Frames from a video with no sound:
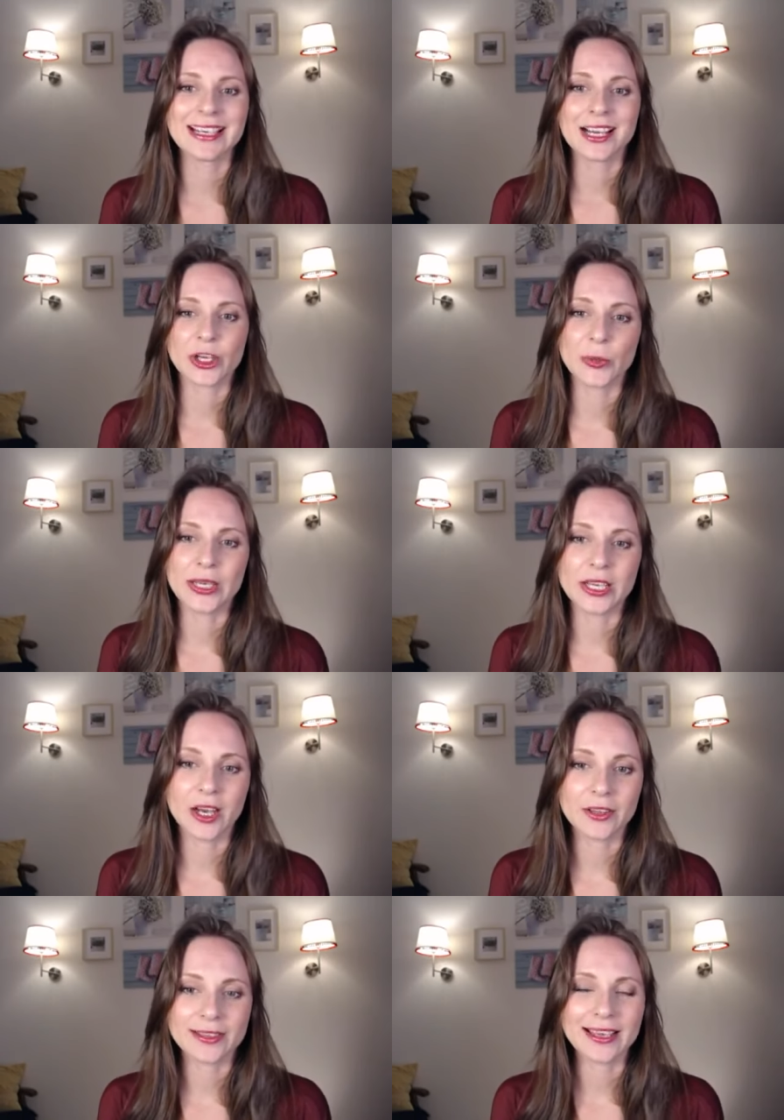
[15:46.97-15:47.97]
going
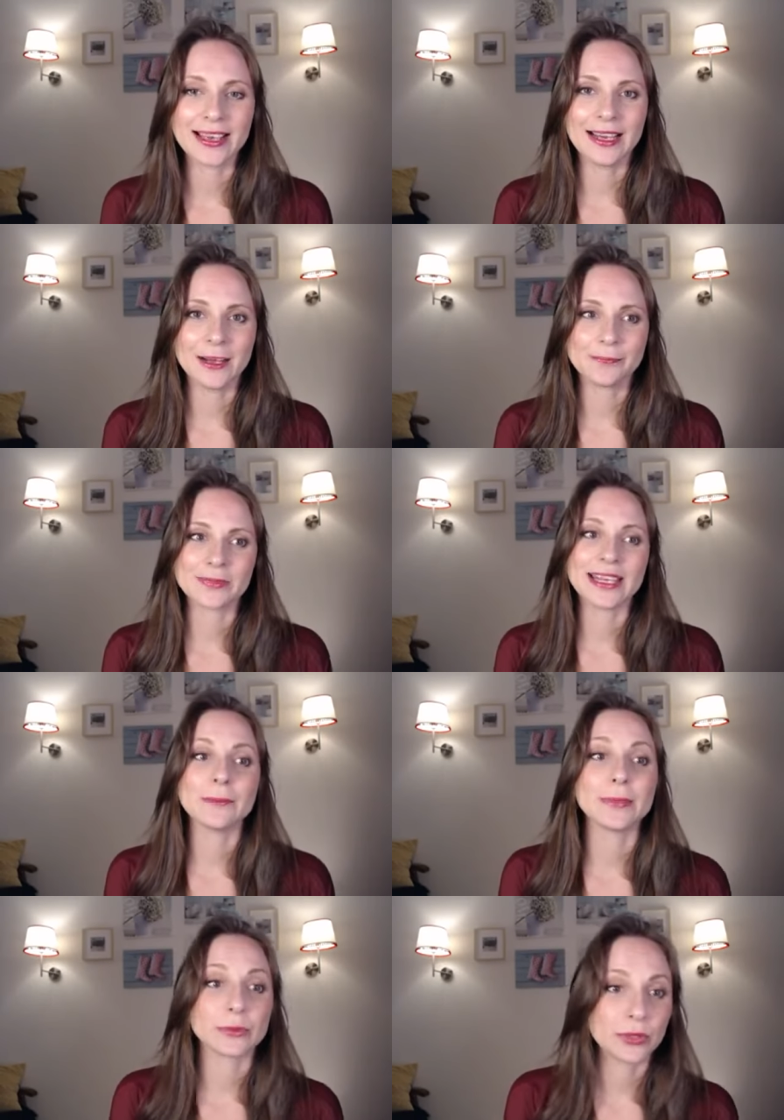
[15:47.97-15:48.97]
on in
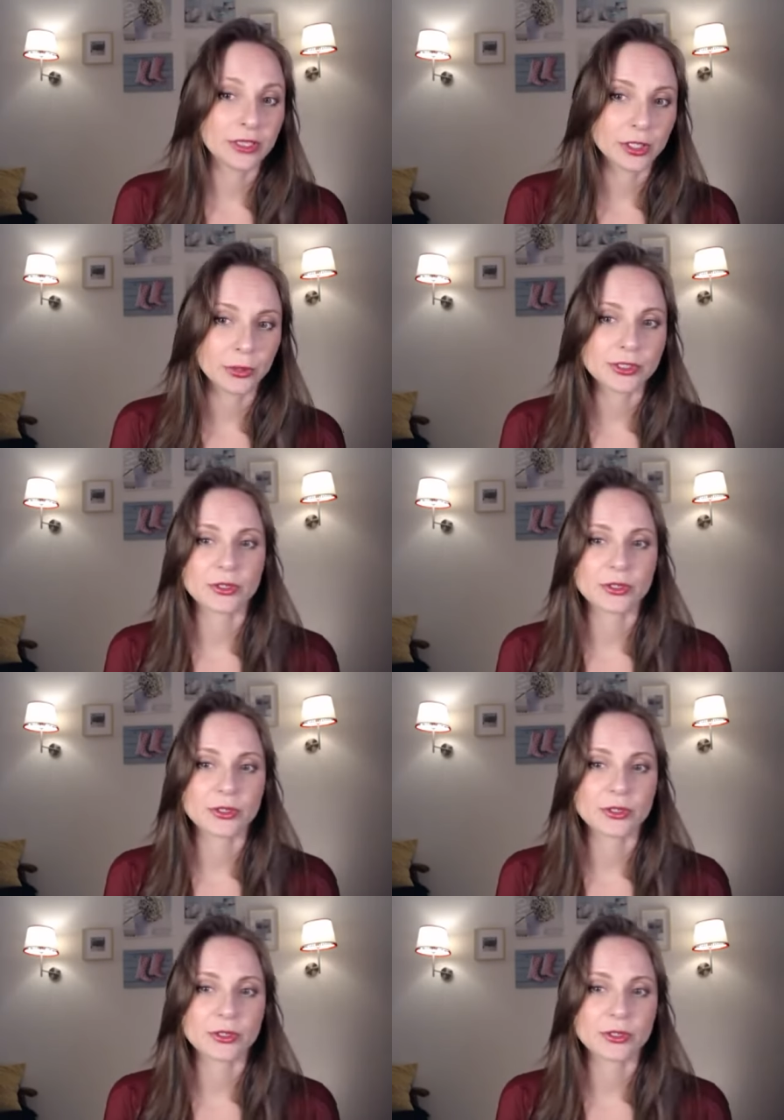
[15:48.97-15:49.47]
between the calls.